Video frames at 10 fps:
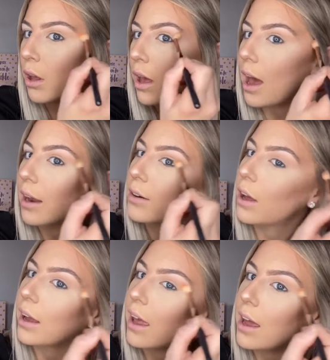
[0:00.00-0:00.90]
And
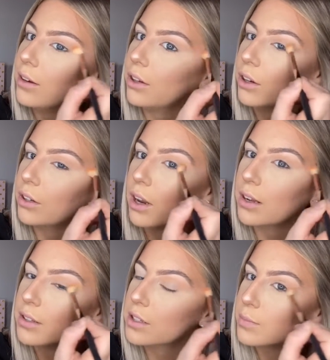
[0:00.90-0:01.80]
again, you can like
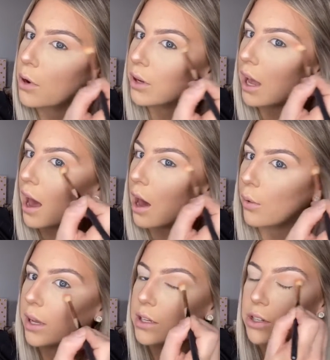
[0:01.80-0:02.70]
smoke it out
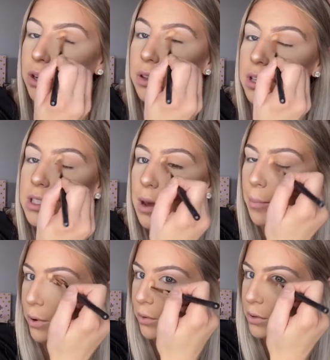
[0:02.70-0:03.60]
into the
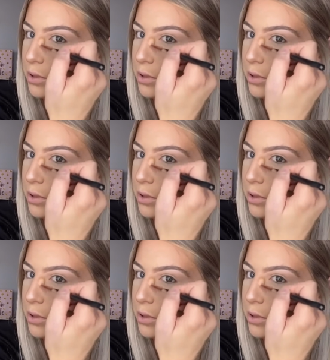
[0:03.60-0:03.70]
temples.